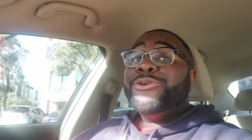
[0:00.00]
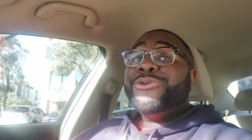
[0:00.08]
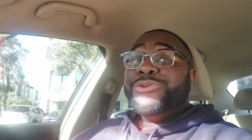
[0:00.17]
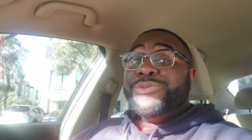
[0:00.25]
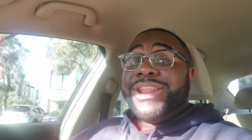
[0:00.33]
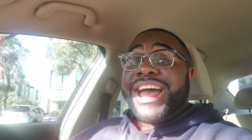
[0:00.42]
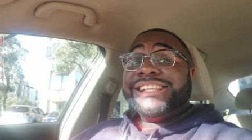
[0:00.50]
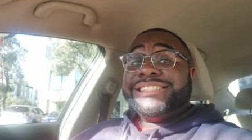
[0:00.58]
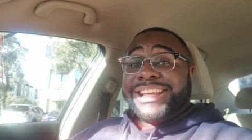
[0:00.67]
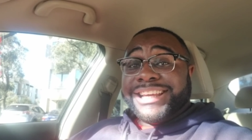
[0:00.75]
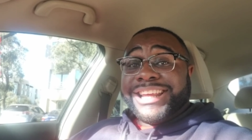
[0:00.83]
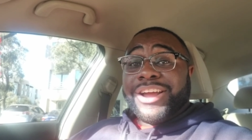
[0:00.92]
Who that
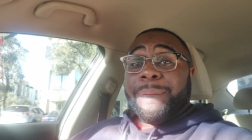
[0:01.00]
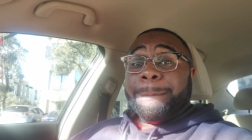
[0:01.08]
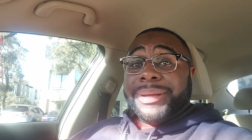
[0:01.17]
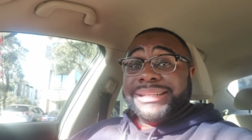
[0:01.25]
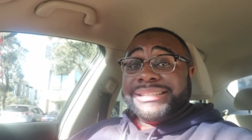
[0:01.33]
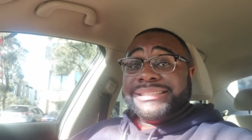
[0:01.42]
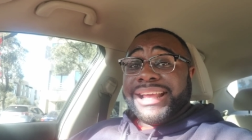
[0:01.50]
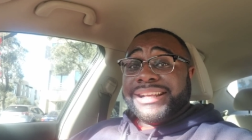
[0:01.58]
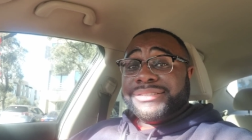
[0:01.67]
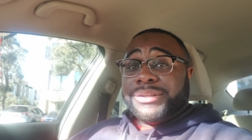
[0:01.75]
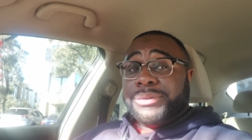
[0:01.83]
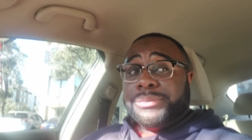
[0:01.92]
said they gonna beat the Saints
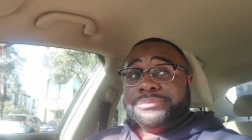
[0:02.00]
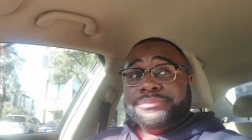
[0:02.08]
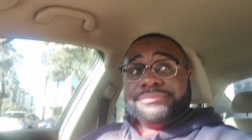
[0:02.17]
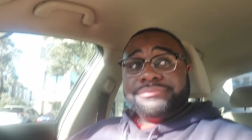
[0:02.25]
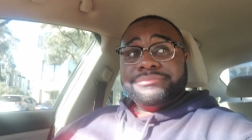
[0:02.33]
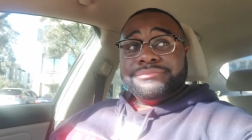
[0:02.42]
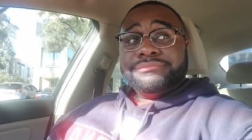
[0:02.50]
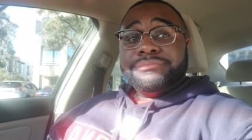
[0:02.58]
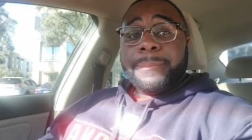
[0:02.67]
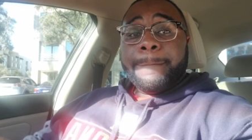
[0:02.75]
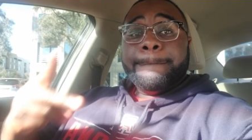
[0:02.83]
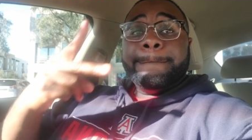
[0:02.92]
though?
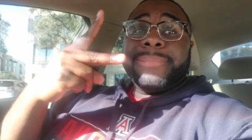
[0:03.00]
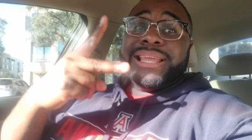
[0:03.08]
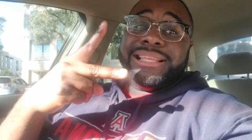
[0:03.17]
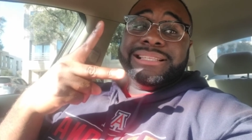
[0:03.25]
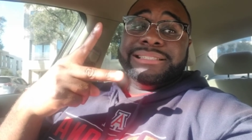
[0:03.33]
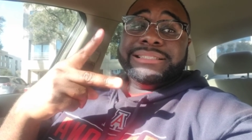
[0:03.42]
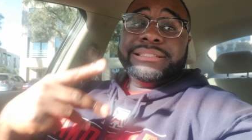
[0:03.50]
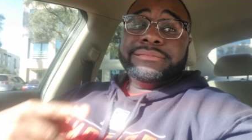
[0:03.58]
Peace.